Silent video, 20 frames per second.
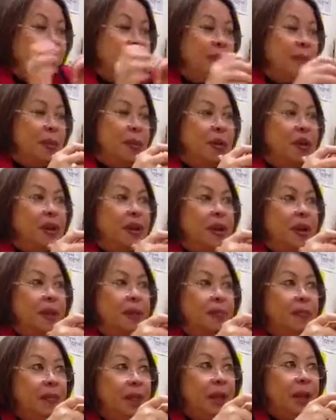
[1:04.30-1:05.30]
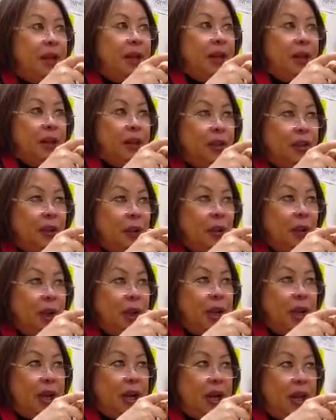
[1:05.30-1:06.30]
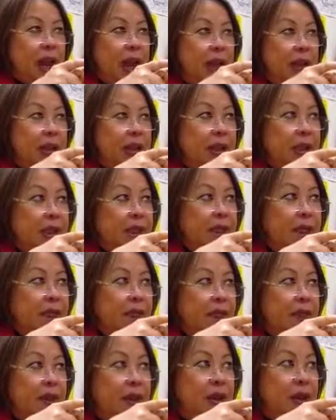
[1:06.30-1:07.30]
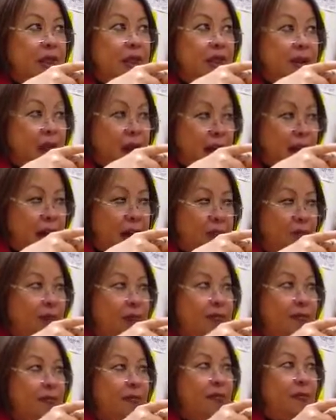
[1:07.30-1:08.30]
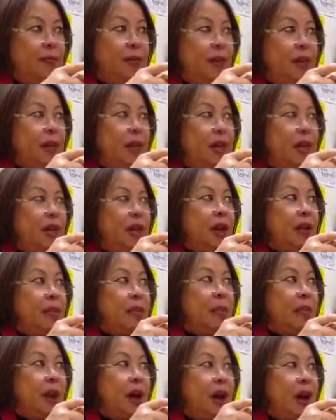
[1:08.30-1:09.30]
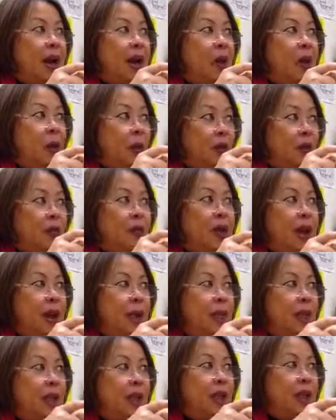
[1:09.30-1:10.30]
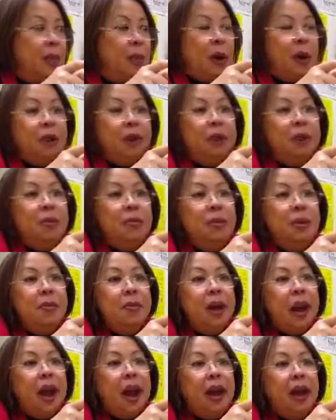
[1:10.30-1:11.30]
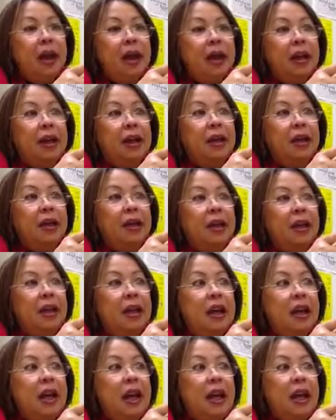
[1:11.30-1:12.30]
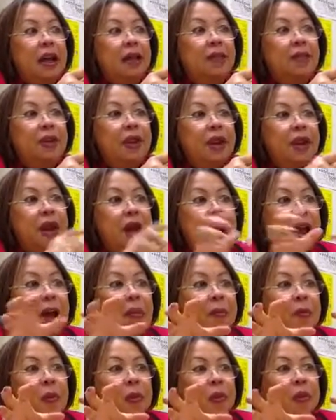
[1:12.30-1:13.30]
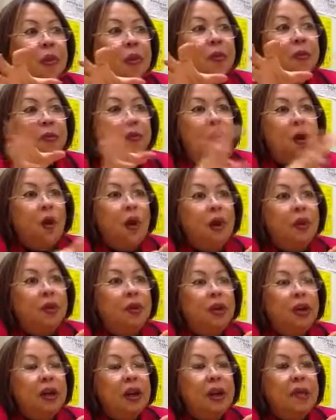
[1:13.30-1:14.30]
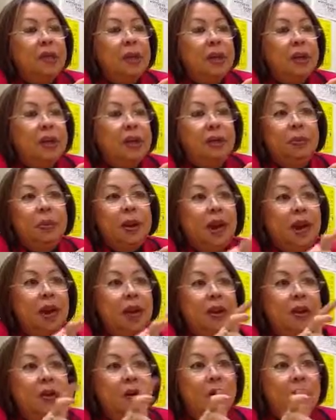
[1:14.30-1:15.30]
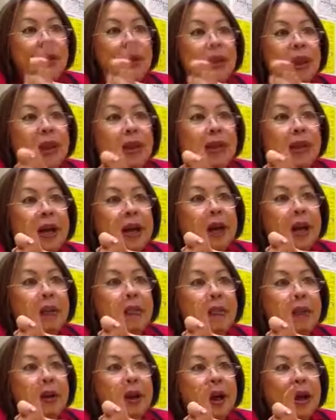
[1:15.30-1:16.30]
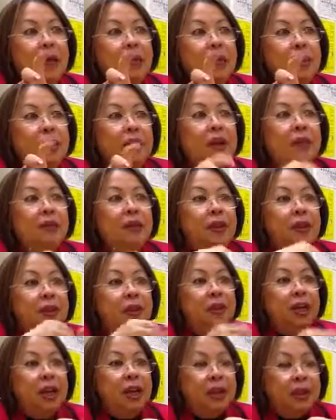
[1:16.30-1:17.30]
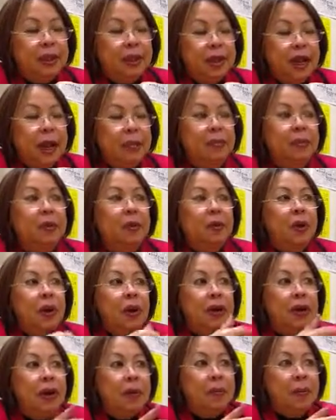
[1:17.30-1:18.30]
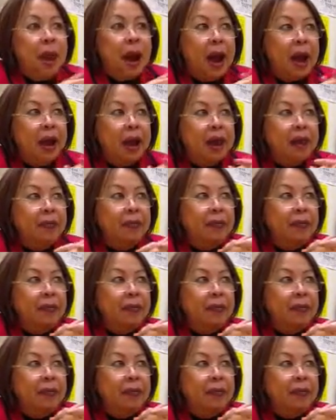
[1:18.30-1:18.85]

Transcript: in America. So in 1975, my host family sponsored me back. And Vietnam was going to fall into the communists, but I didn't know at that time. But I was given the chance to come, so I came back.